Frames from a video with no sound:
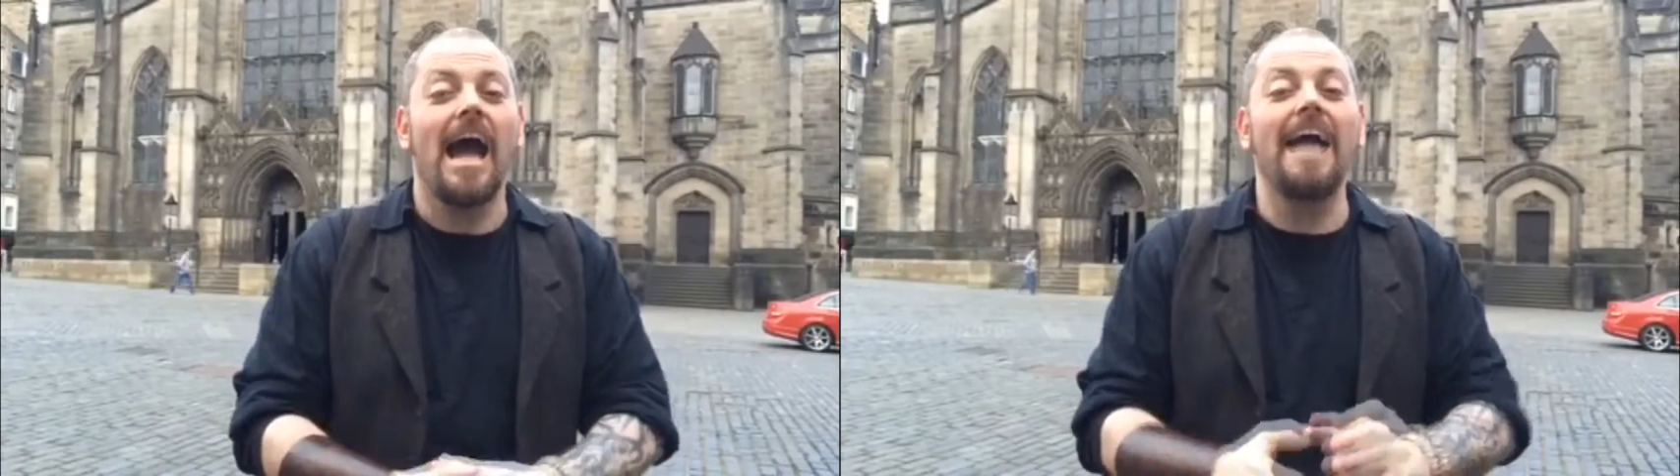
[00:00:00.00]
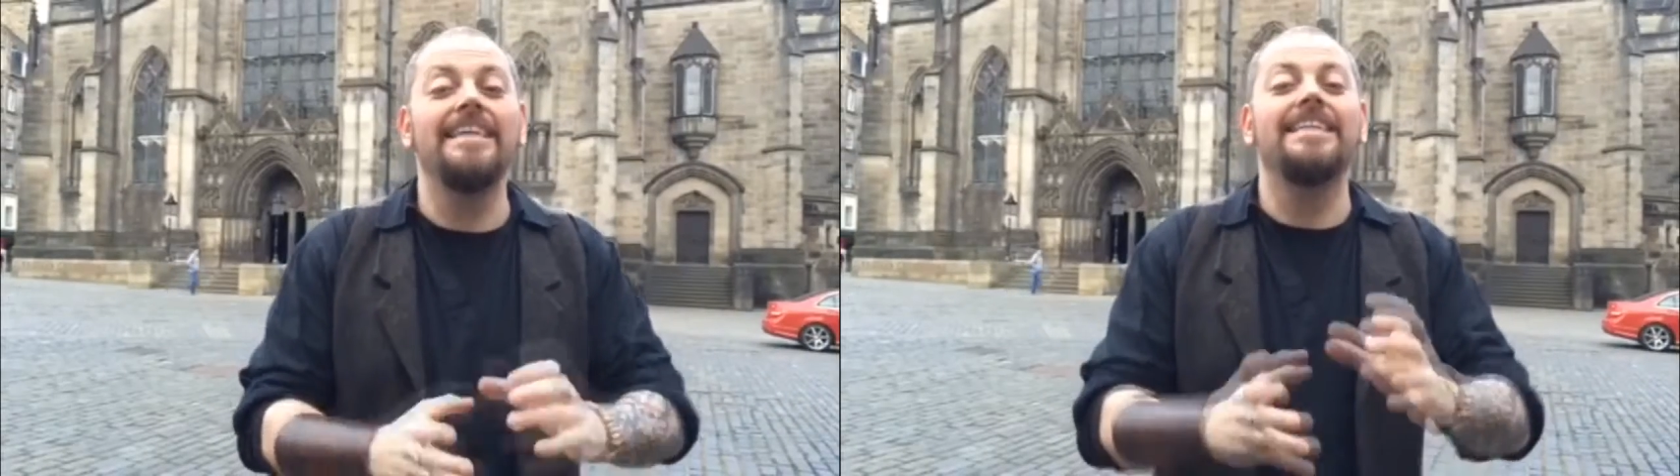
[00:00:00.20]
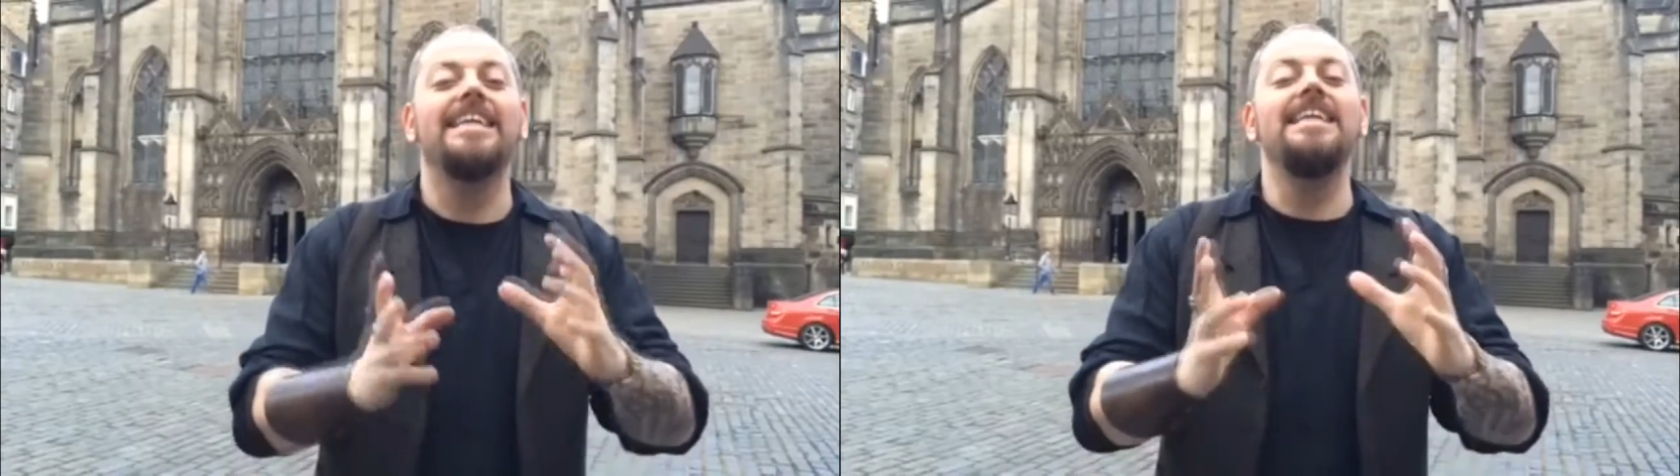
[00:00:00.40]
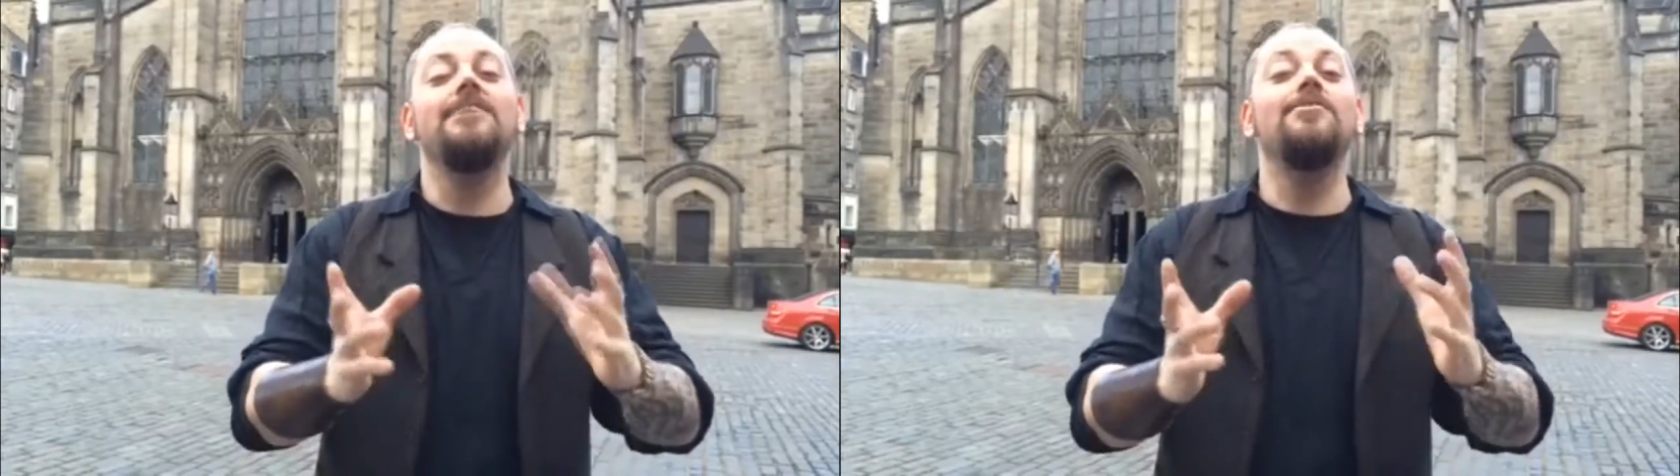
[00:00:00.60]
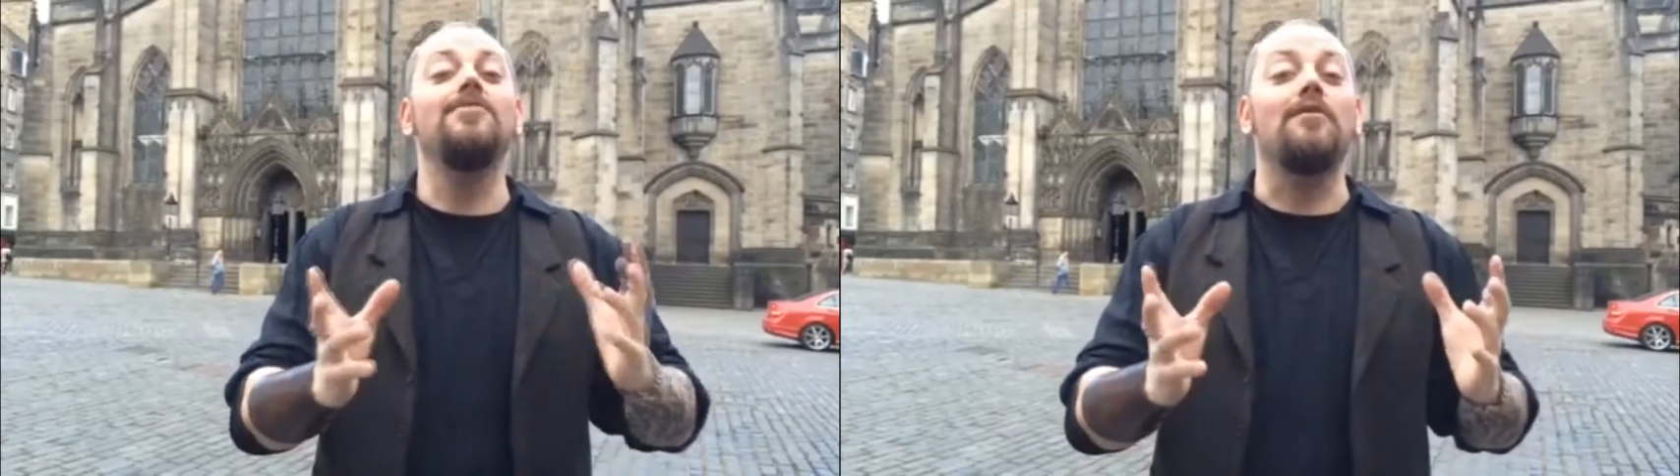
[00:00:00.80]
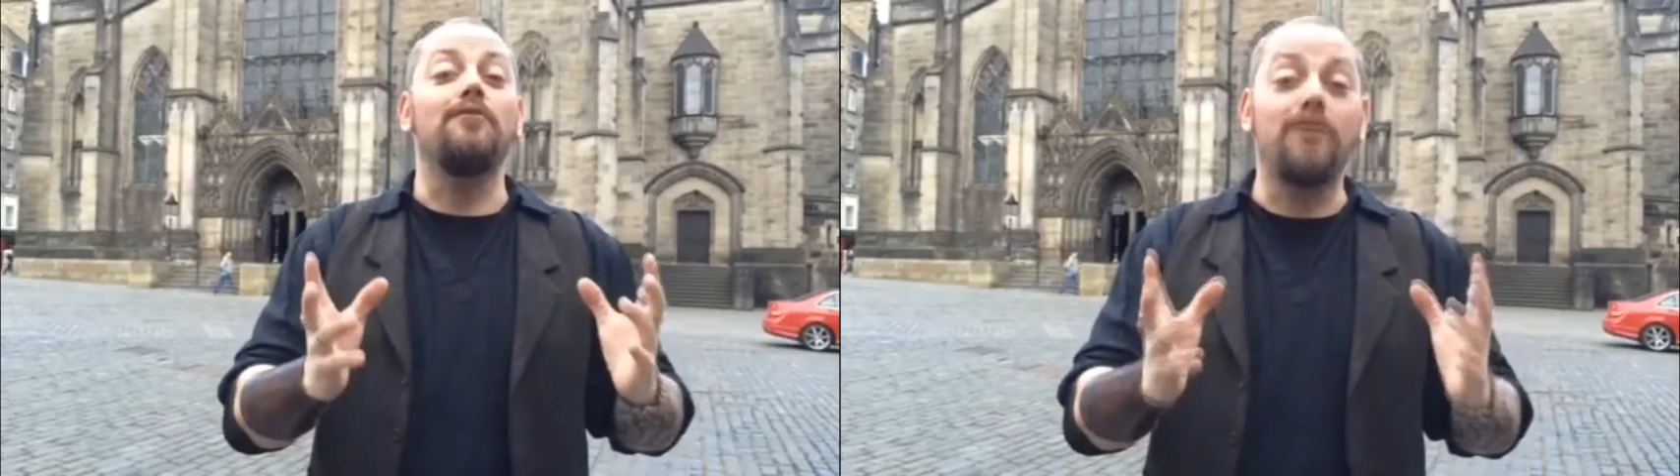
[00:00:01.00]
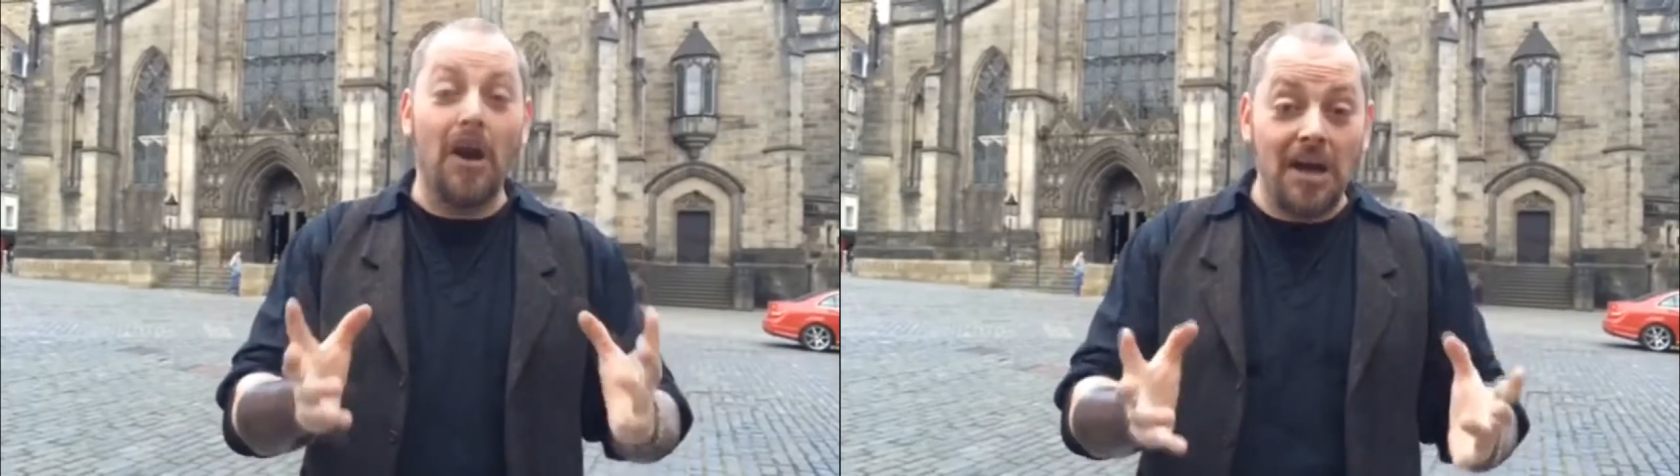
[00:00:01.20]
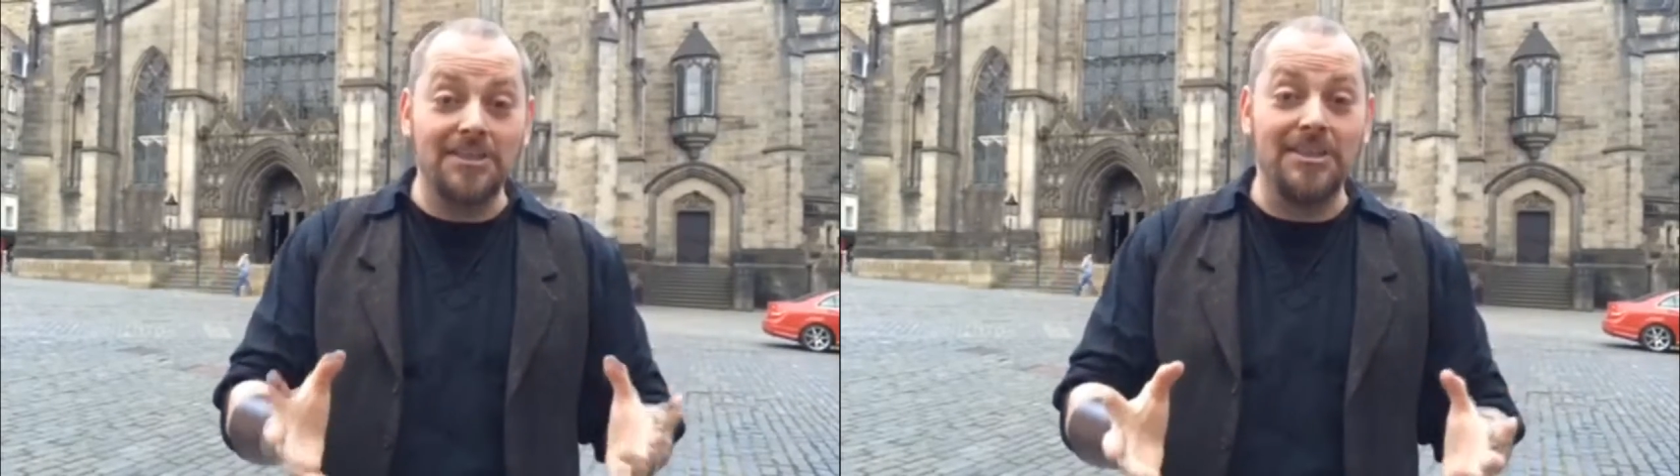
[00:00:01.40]
and hear the
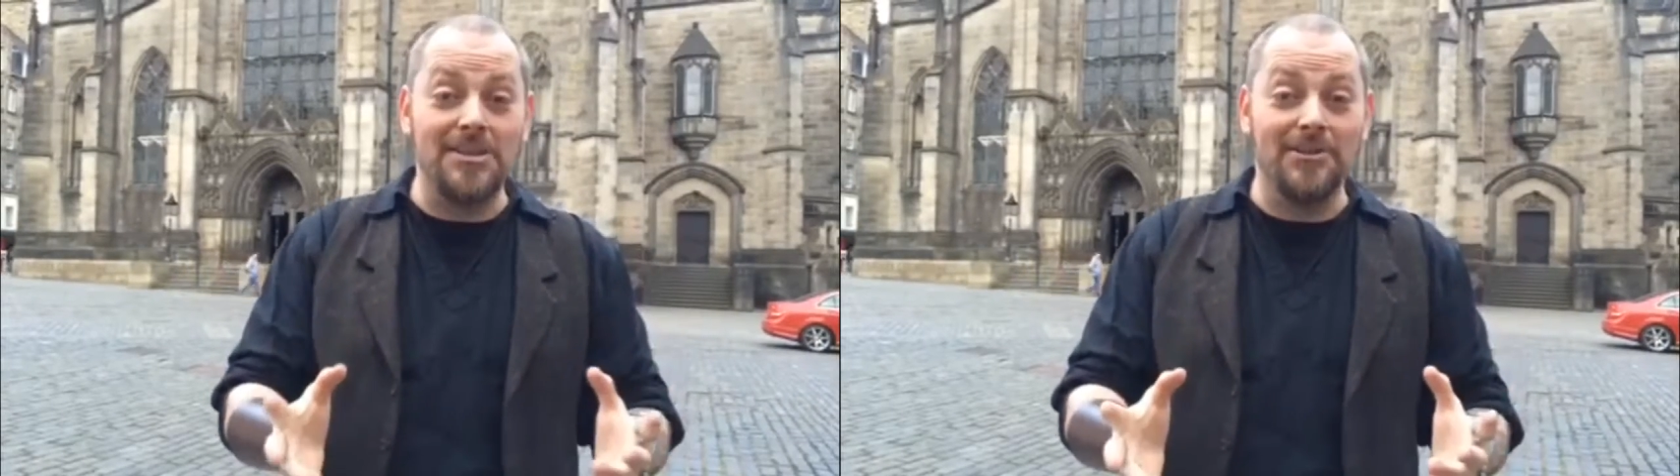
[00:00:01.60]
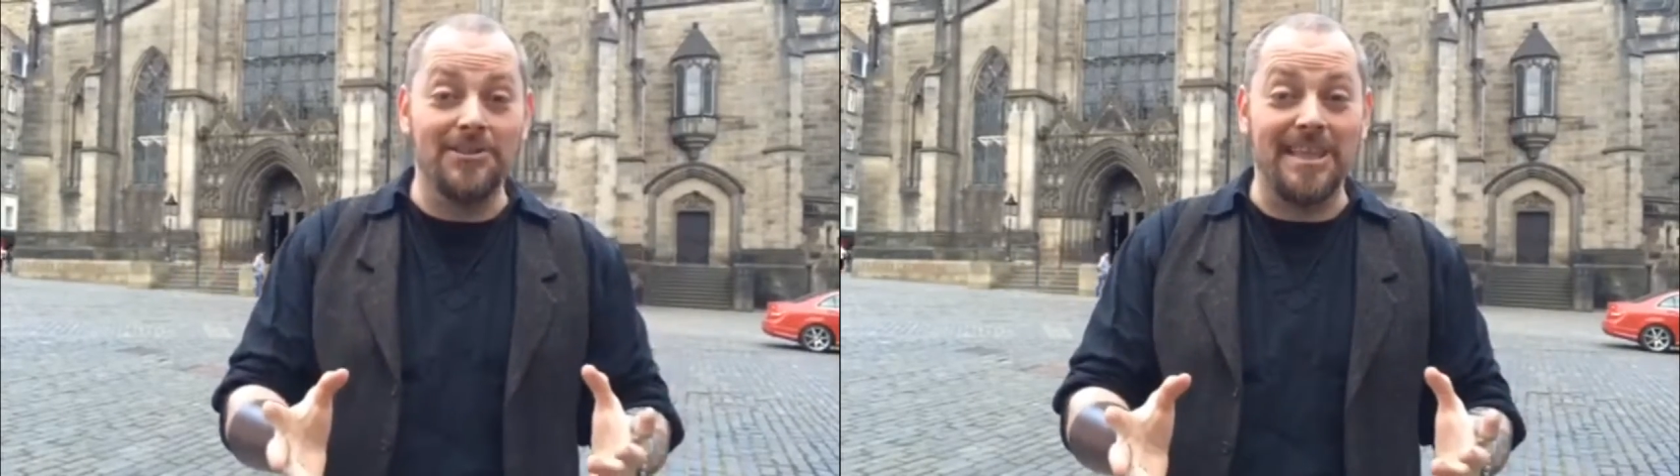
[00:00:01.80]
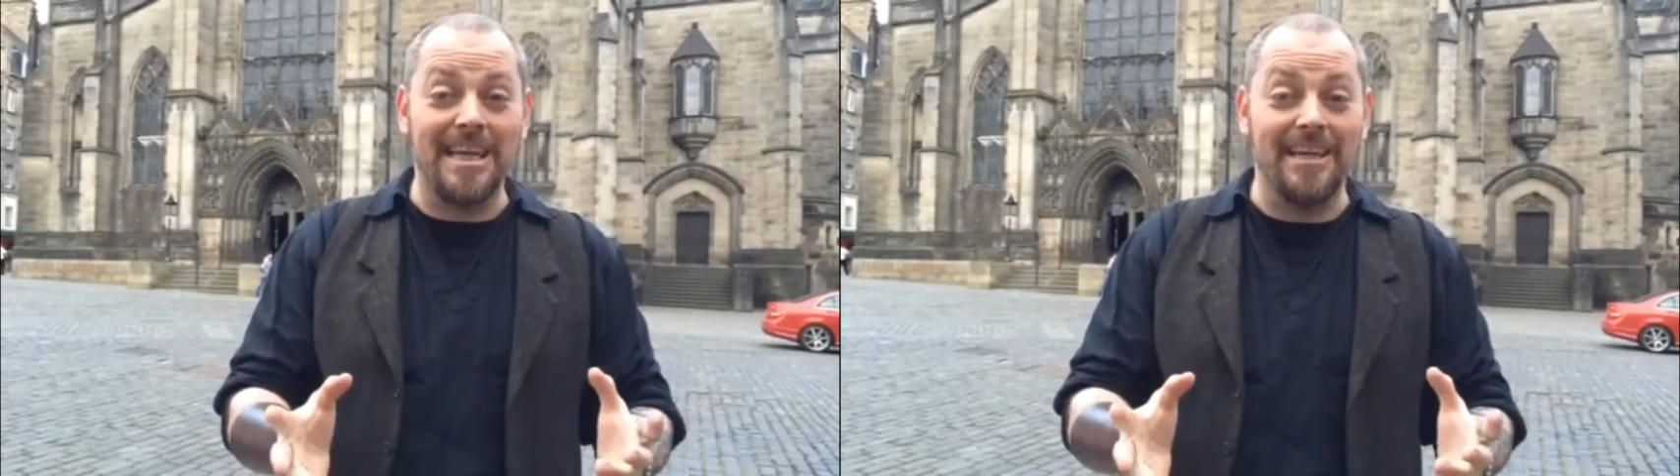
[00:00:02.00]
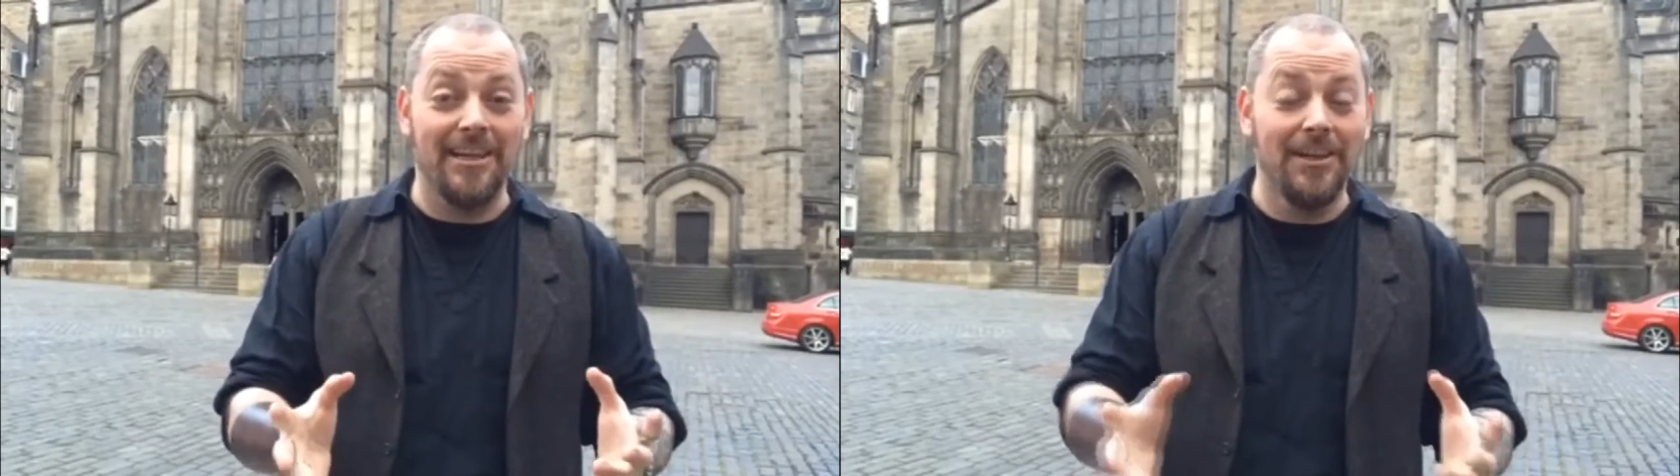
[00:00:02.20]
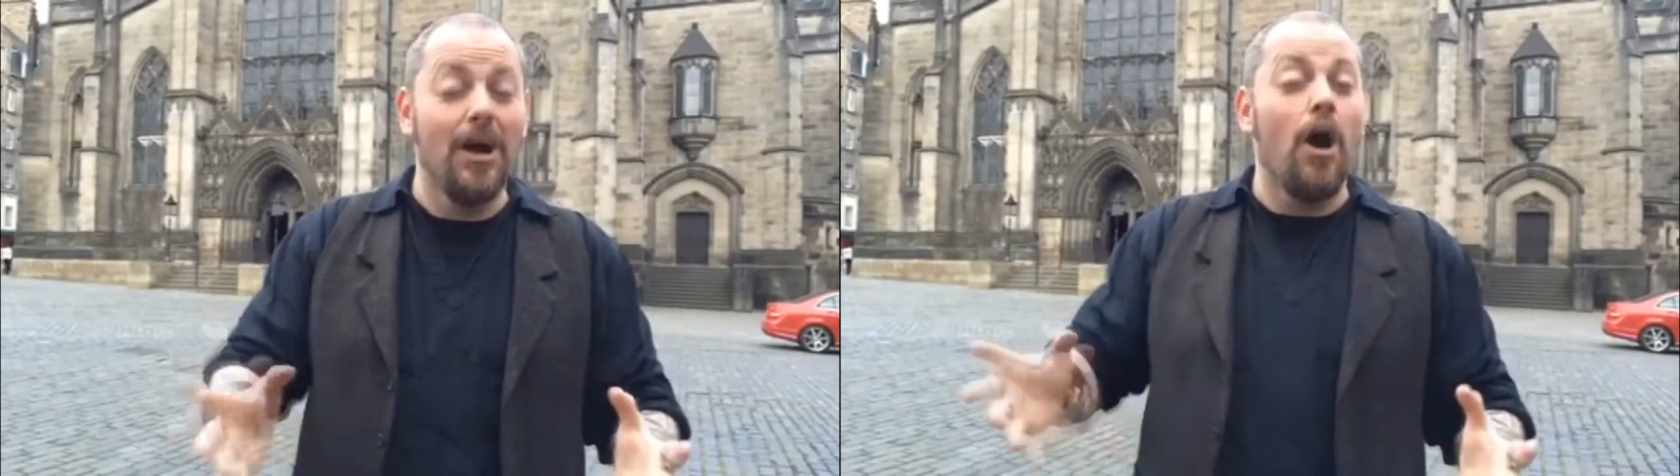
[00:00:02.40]
farcical tale